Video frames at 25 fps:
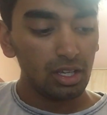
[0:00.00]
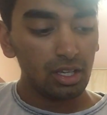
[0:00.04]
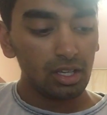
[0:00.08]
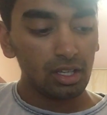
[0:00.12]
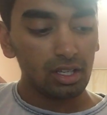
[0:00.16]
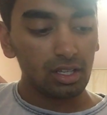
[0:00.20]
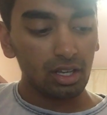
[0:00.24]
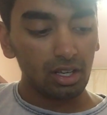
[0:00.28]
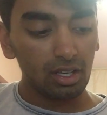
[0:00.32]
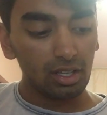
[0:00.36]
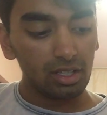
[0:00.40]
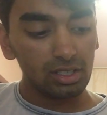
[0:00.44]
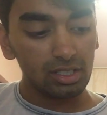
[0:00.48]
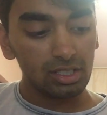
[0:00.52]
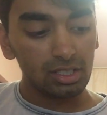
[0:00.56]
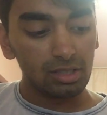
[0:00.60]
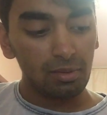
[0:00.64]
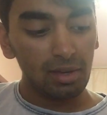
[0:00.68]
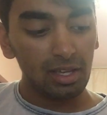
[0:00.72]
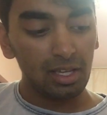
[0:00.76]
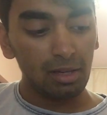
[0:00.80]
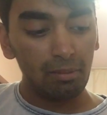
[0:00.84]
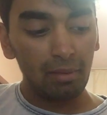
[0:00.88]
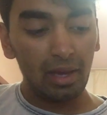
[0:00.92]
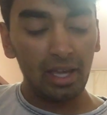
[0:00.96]
Because to
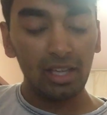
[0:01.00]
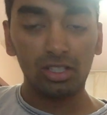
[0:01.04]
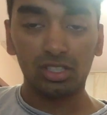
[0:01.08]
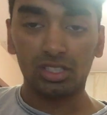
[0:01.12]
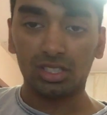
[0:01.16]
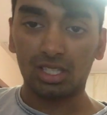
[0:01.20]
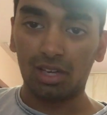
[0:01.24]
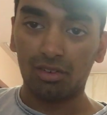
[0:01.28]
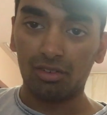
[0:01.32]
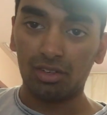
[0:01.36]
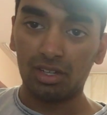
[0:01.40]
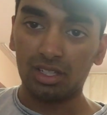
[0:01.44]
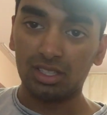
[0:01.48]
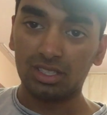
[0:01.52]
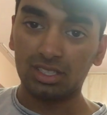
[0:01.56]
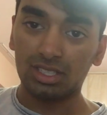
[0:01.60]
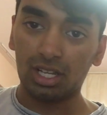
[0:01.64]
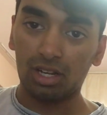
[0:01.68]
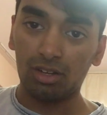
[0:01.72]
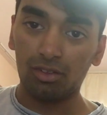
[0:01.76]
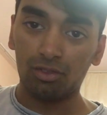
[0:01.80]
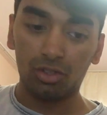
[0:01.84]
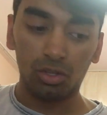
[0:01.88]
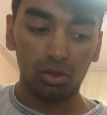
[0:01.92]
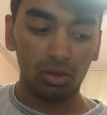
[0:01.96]
make a major 7,
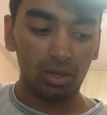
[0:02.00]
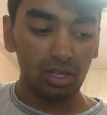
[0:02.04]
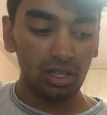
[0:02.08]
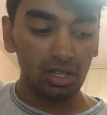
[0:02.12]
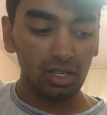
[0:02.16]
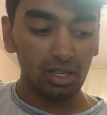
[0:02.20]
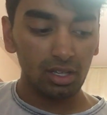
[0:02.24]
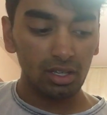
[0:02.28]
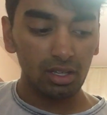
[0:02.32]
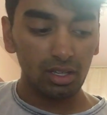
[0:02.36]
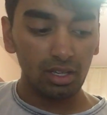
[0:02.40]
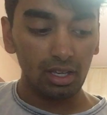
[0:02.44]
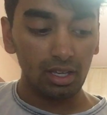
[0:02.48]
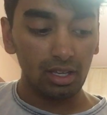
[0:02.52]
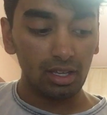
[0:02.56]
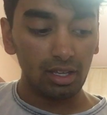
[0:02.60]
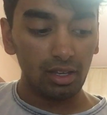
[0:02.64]
instead of doing,